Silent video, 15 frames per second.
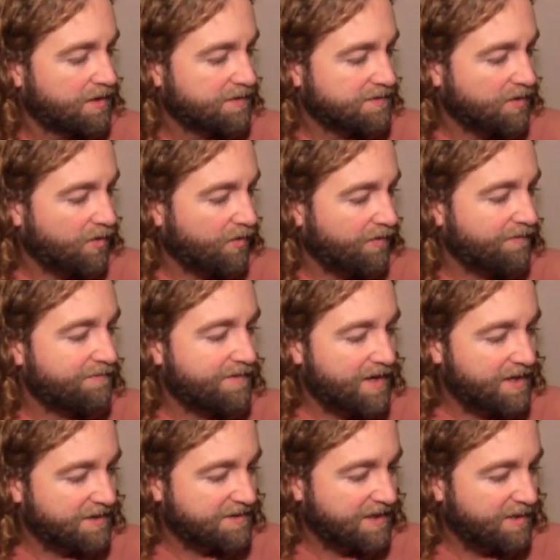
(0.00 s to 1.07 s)
So I'm
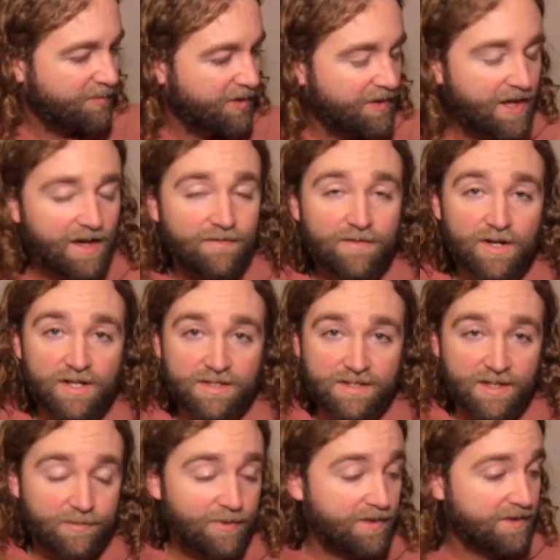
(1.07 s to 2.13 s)
very excited about that, very
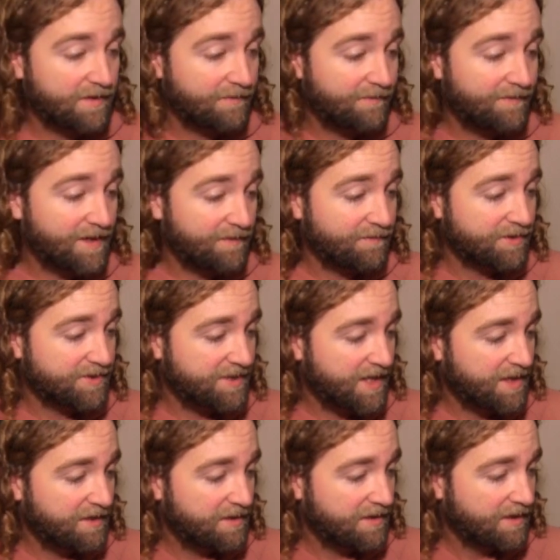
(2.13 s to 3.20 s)
excited about the fit for
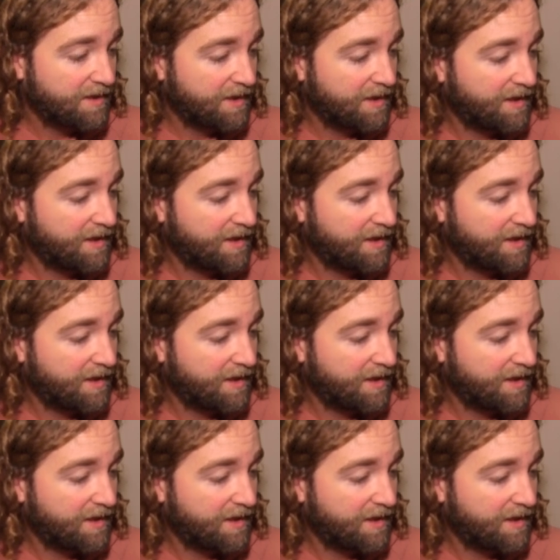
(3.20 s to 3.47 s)
standard,